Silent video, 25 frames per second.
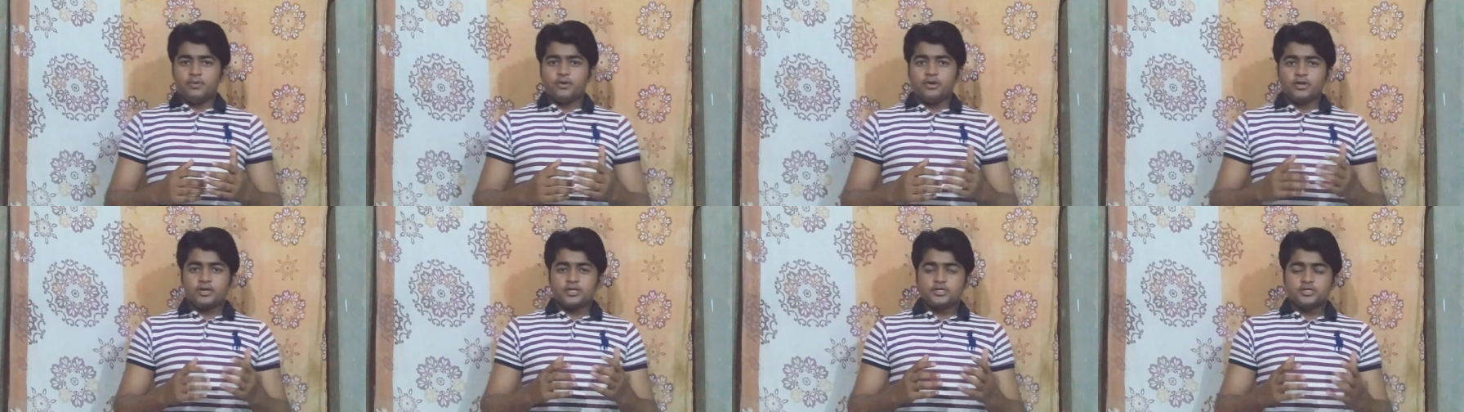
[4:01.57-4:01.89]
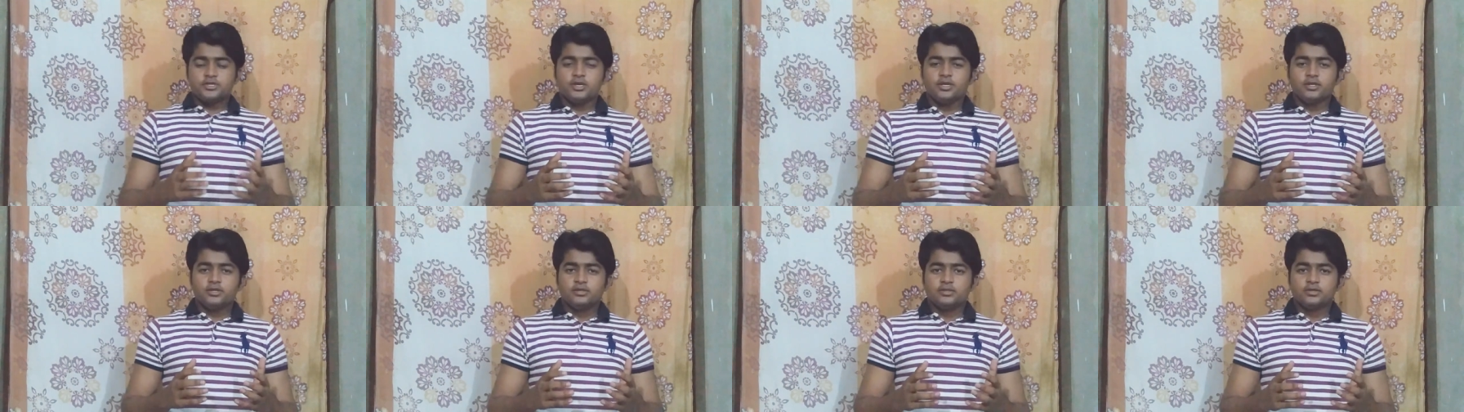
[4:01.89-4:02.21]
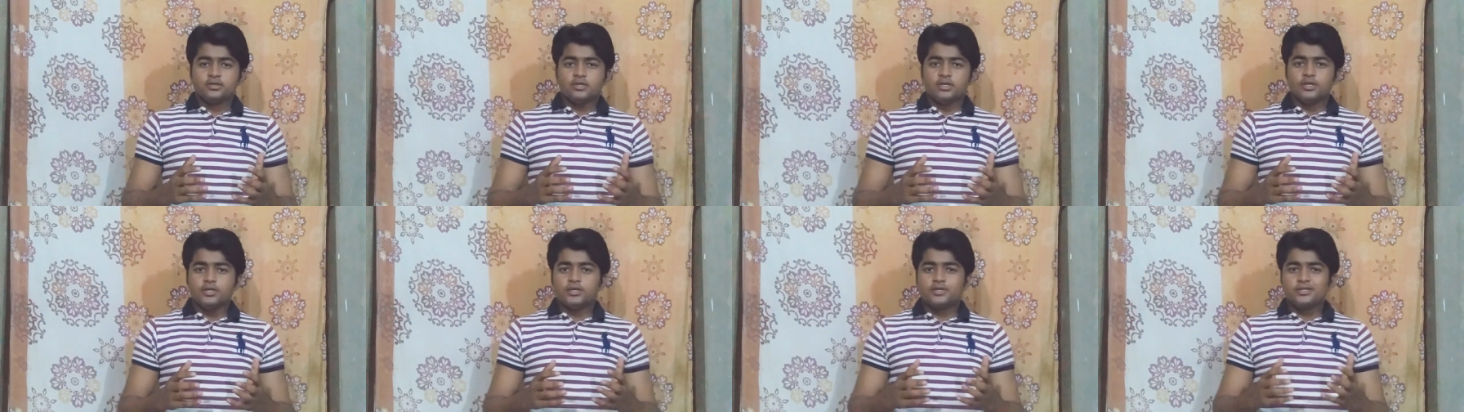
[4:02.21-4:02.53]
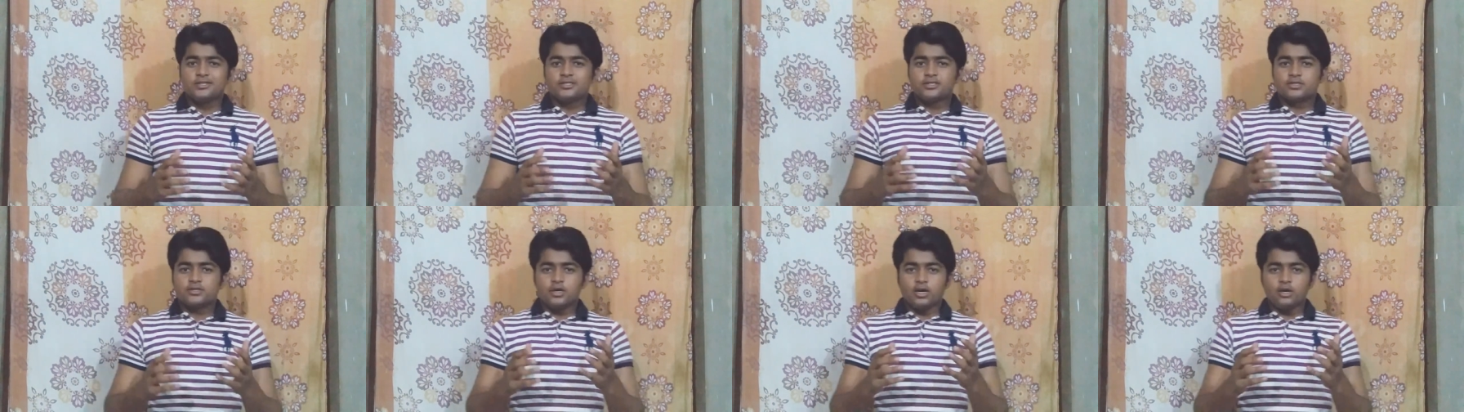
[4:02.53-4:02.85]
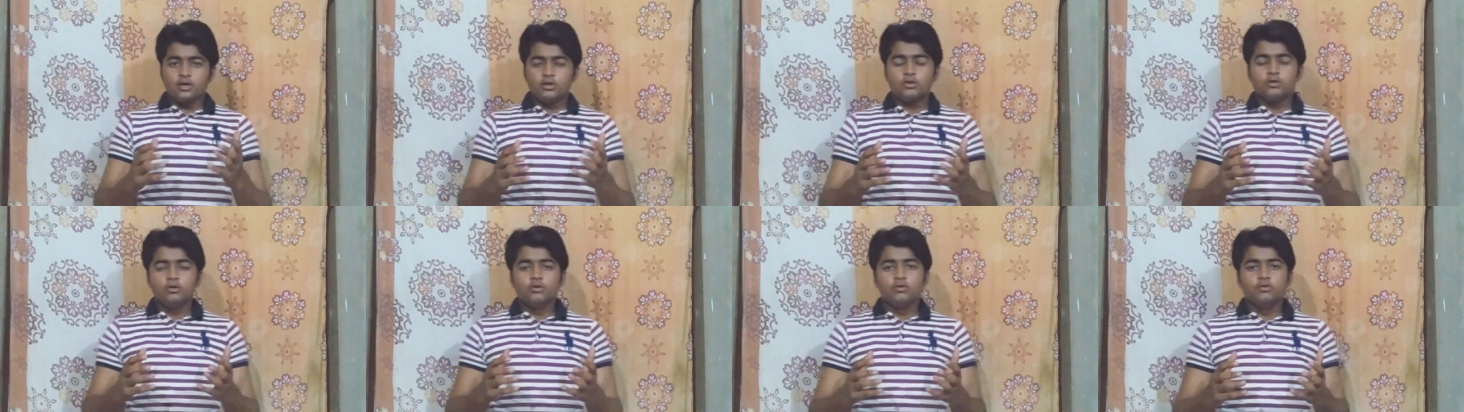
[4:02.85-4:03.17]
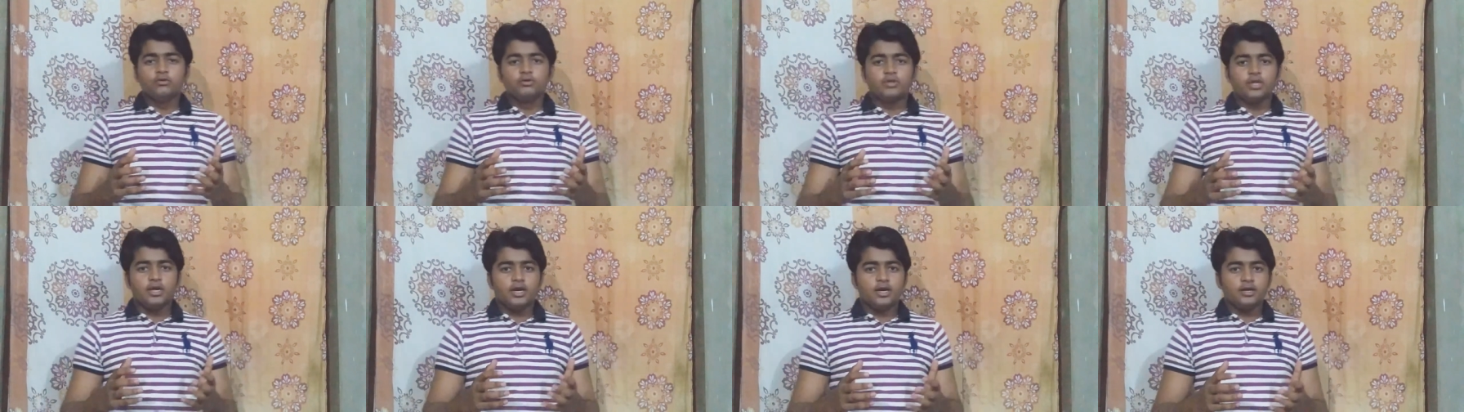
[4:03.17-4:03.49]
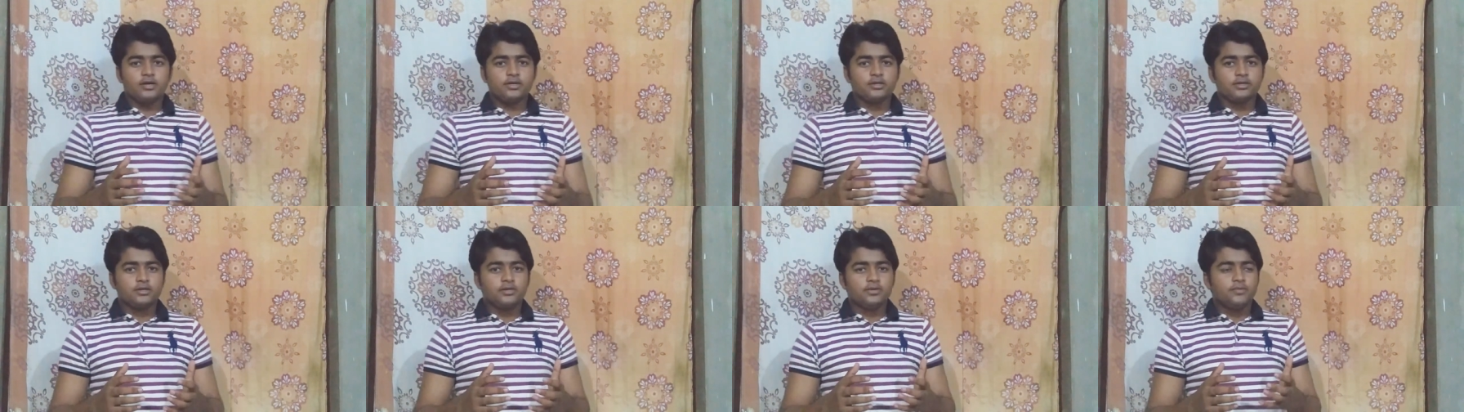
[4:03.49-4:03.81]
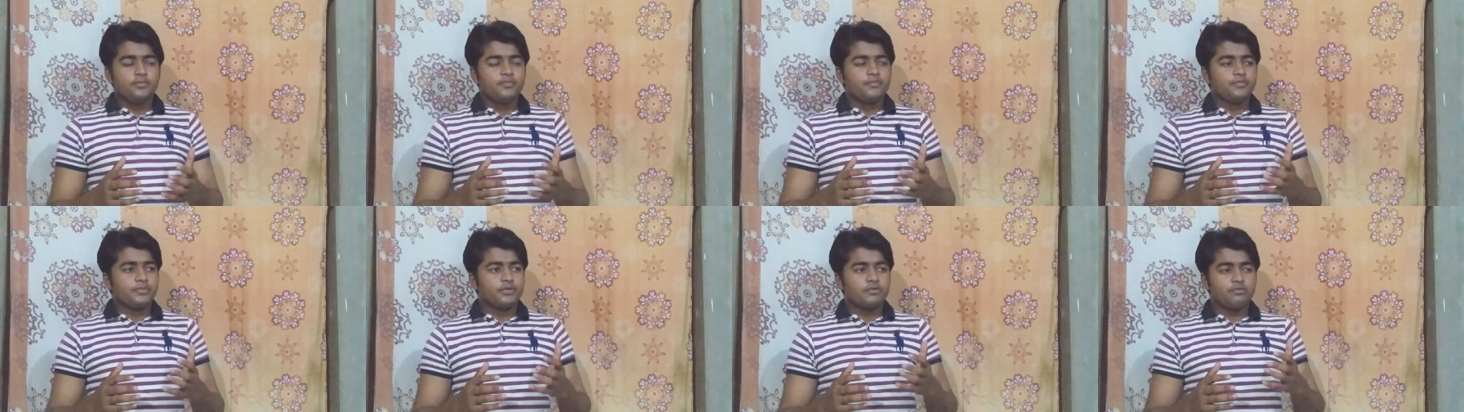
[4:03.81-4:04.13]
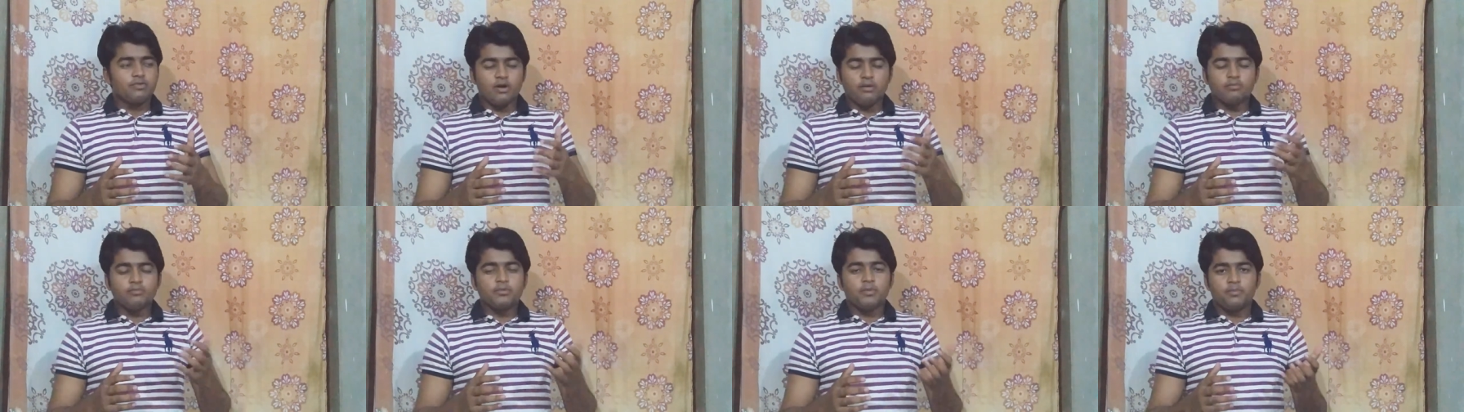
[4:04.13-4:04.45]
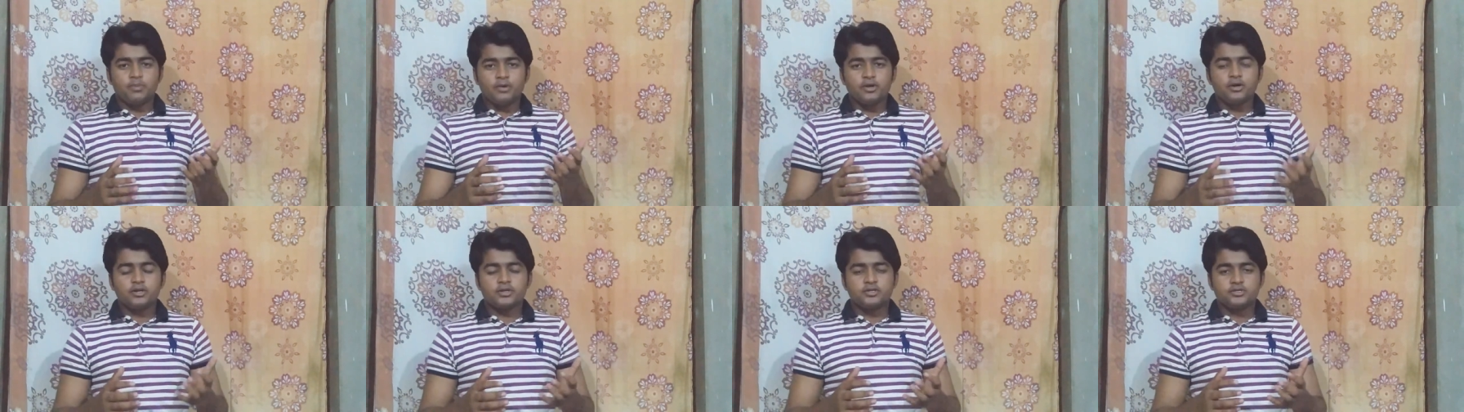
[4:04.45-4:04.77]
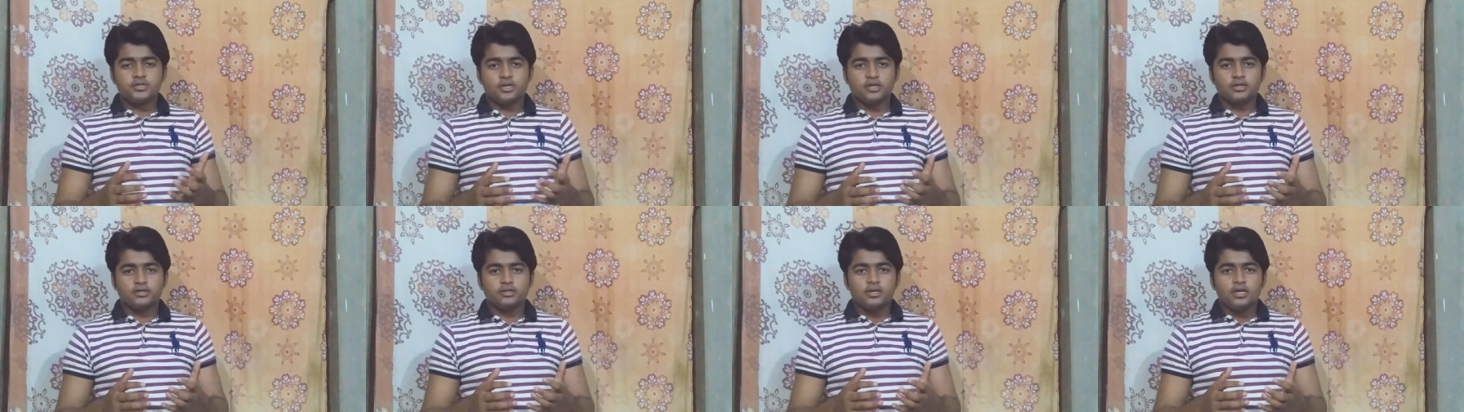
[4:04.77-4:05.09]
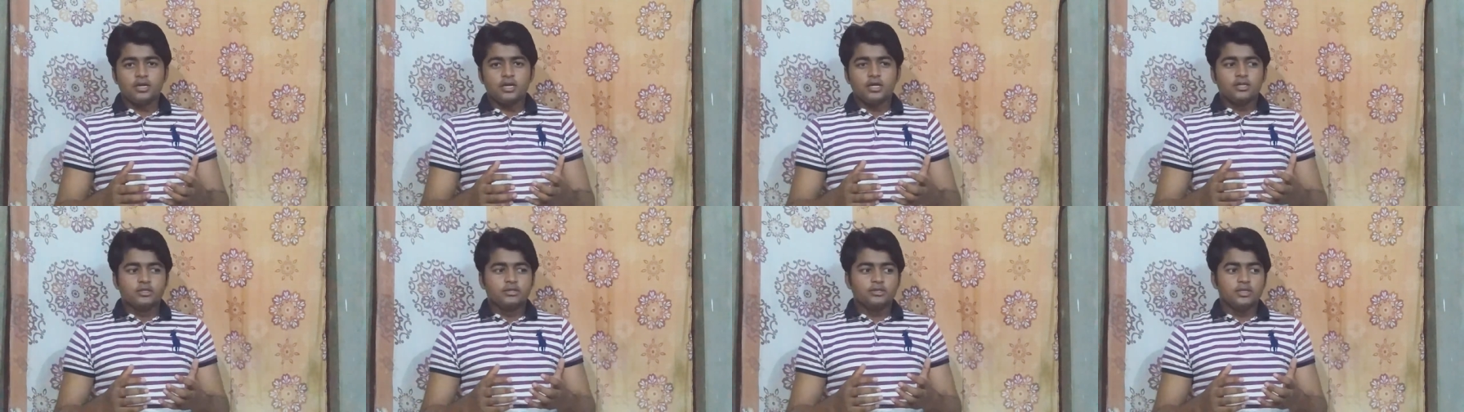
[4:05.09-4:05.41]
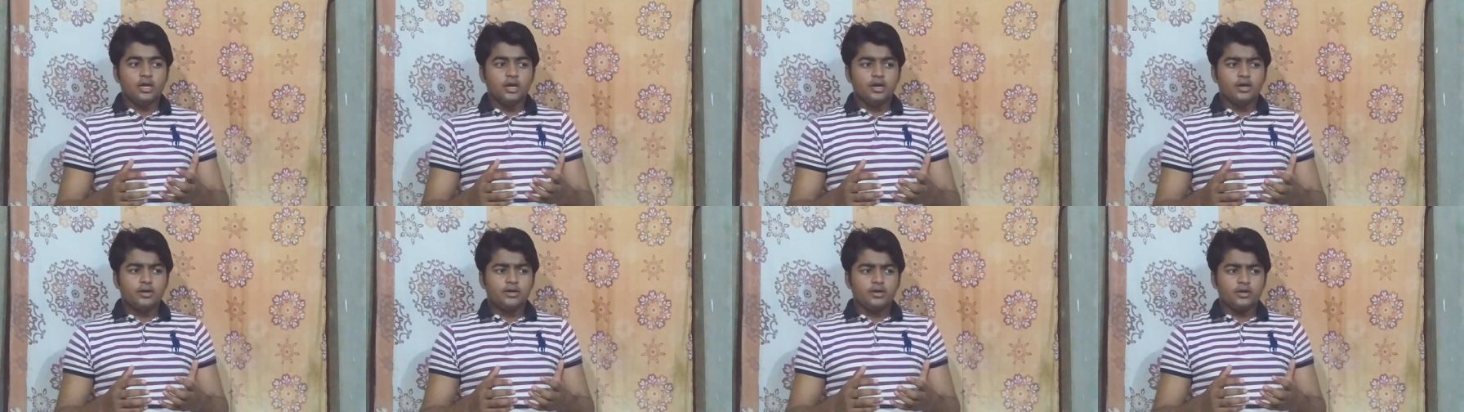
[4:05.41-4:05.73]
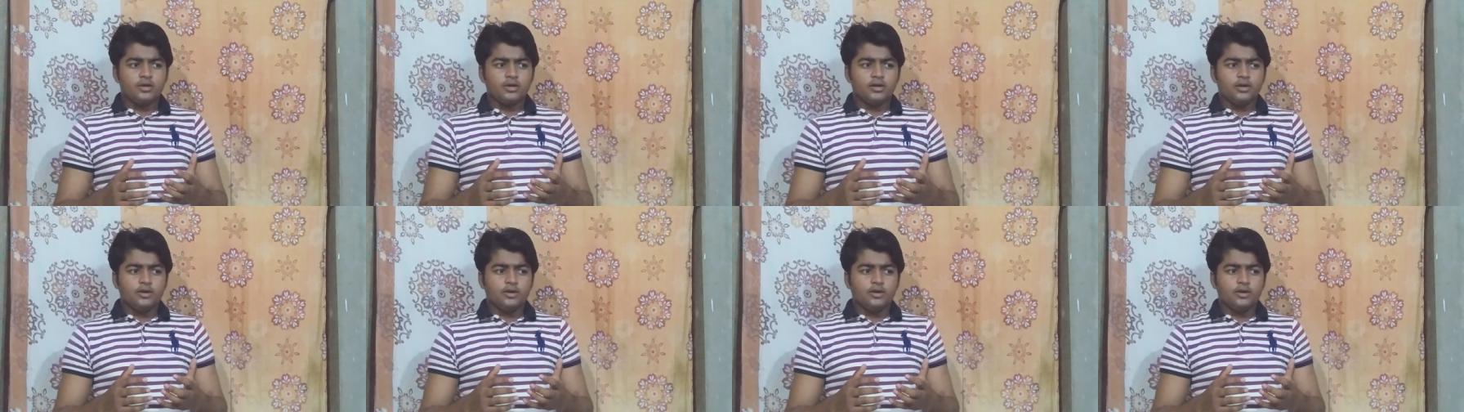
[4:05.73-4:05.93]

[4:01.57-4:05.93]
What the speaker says: production, it is concluded that from the production that